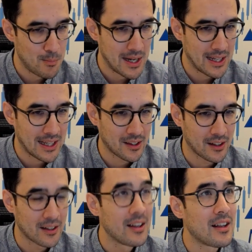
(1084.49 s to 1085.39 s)
meaning
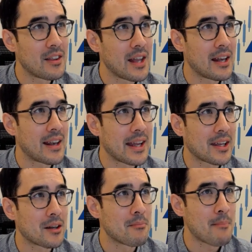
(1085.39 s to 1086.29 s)
that then they
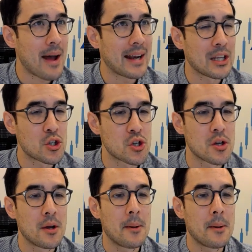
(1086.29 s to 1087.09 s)
can manage